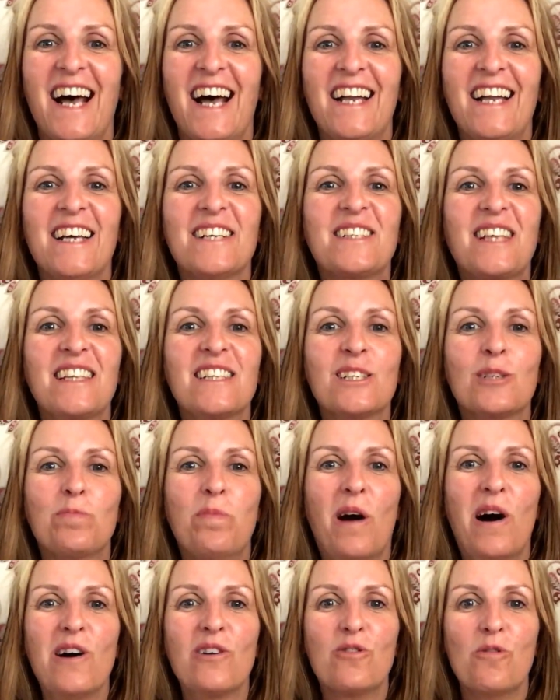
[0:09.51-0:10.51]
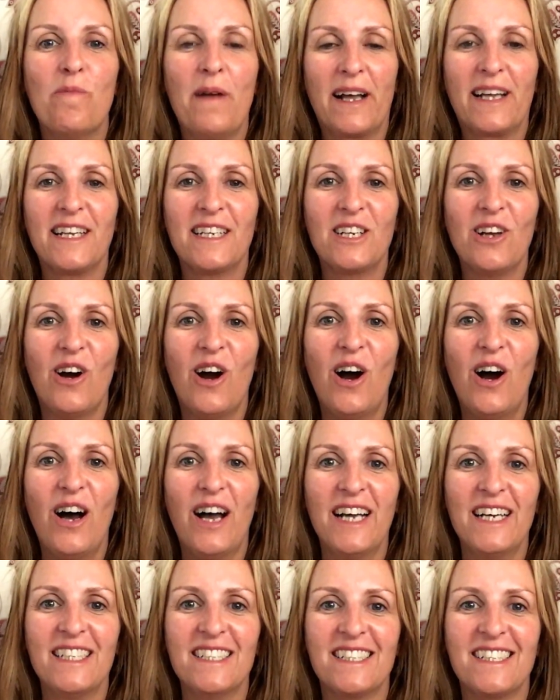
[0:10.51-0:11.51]
and how to get the sparkle back in your
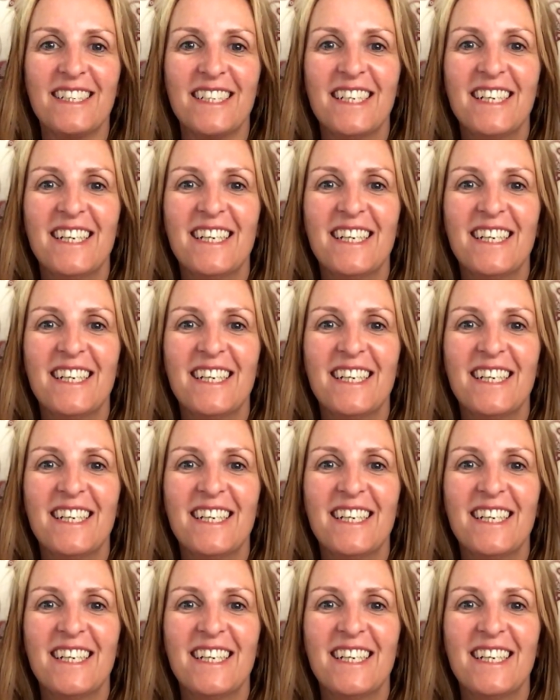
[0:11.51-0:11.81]
eyes.